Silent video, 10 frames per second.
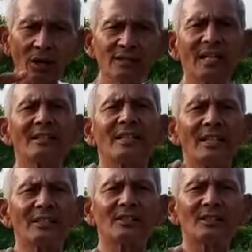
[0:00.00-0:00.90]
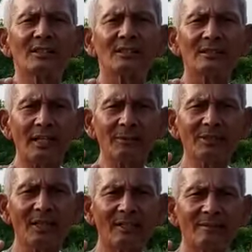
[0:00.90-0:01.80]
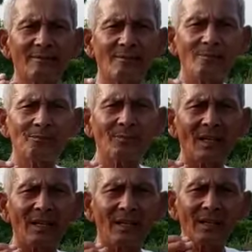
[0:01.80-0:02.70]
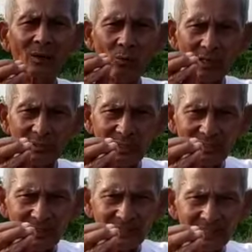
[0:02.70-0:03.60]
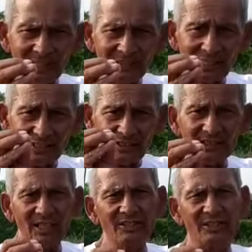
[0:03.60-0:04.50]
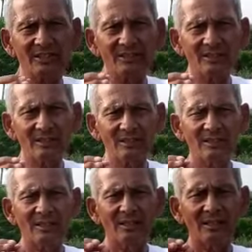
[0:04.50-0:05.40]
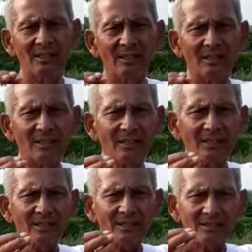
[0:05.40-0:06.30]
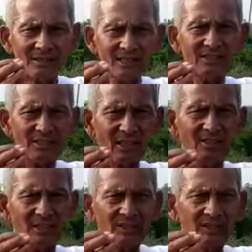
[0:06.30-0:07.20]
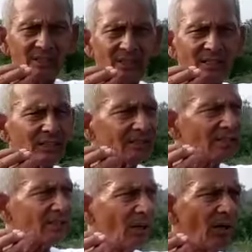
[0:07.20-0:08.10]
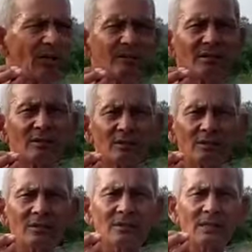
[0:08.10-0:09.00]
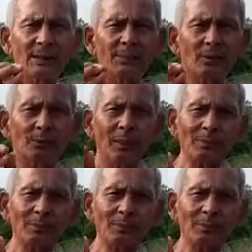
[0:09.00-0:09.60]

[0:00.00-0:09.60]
Thoughts are things. Tell me, sir. Thoughts are things. What you are thinking, that is energy. The, what you are thinking, that is energy. That is energy. That is energy. That thought, that if thought.